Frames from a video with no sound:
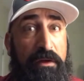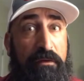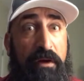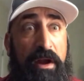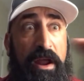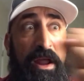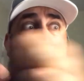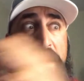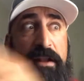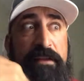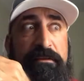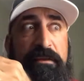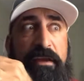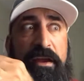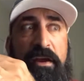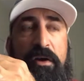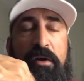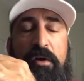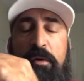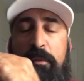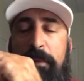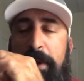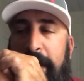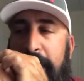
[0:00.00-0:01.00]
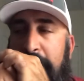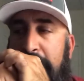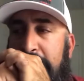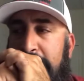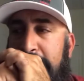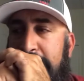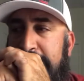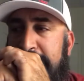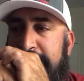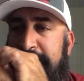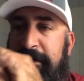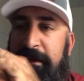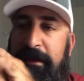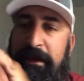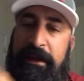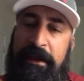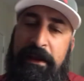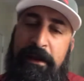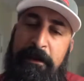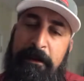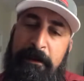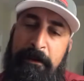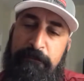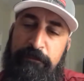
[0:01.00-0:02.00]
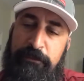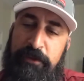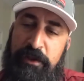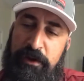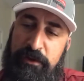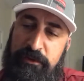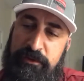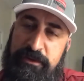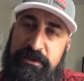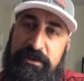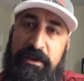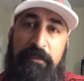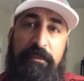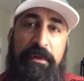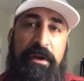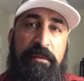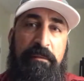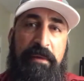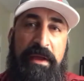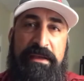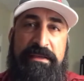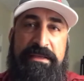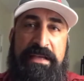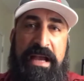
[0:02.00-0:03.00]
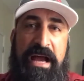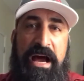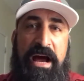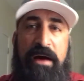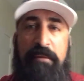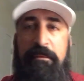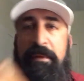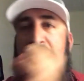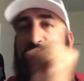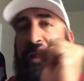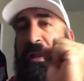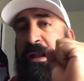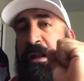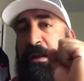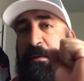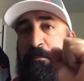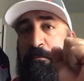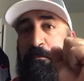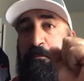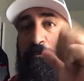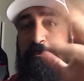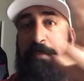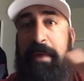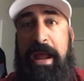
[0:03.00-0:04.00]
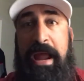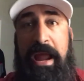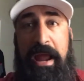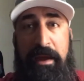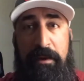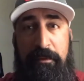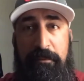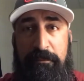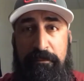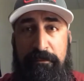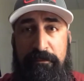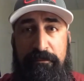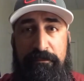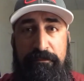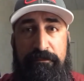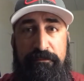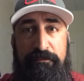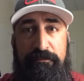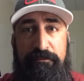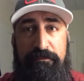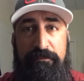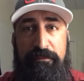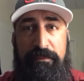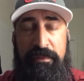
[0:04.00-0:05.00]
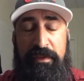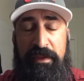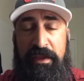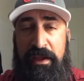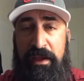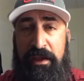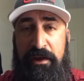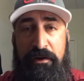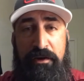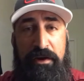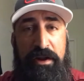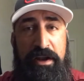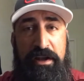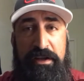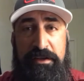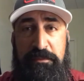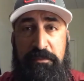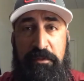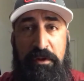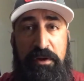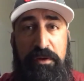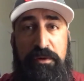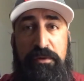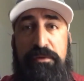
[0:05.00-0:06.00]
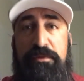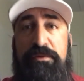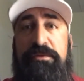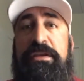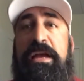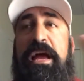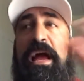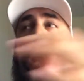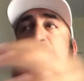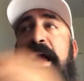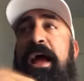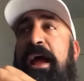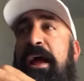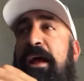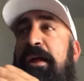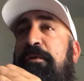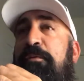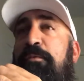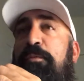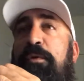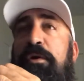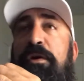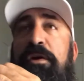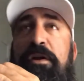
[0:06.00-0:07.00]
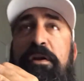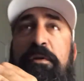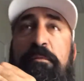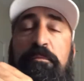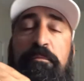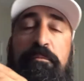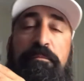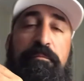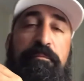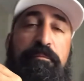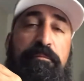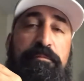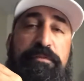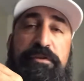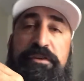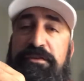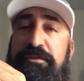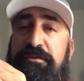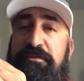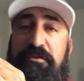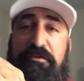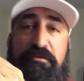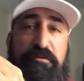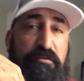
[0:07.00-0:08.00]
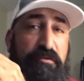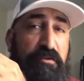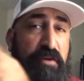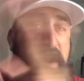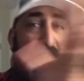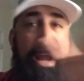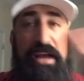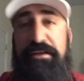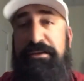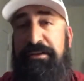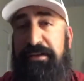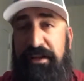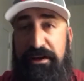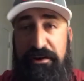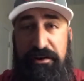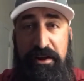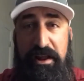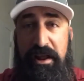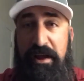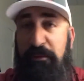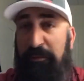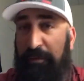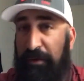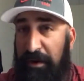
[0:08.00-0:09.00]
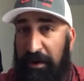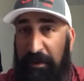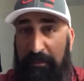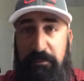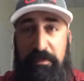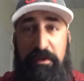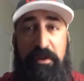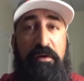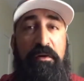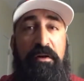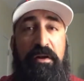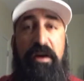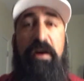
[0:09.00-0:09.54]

right? It's like, oh my God, it's like, somebody makes a comment and then bam, the internet explodes, and we're gonna just crash the internet. We're gonna blow